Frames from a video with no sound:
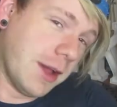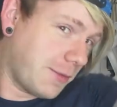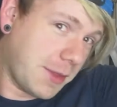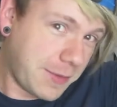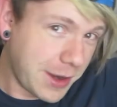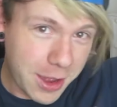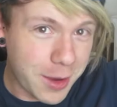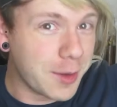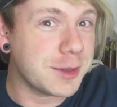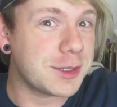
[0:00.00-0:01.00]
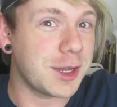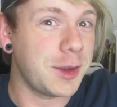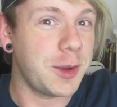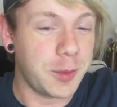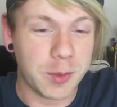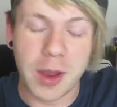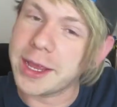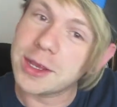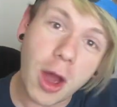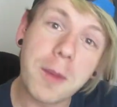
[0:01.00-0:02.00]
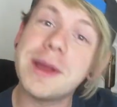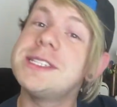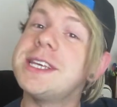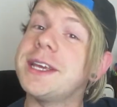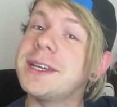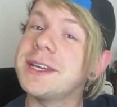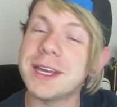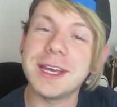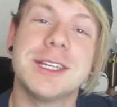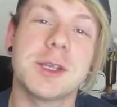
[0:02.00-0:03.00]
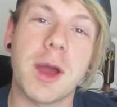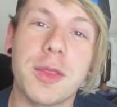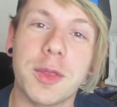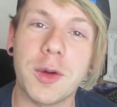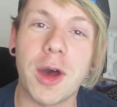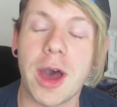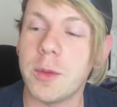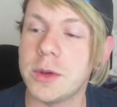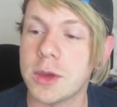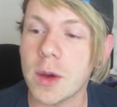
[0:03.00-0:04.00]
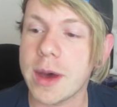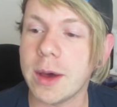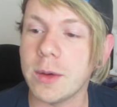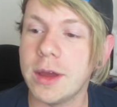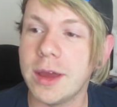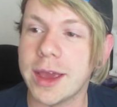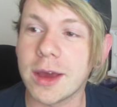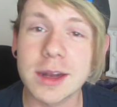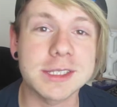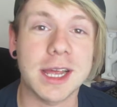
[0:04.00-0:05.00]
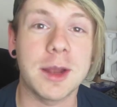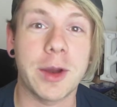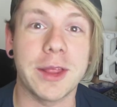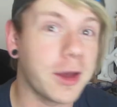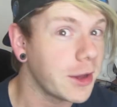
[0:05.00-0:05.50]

loved the videos, who liked commenting, so I thought I would go out and kind of celebrate the one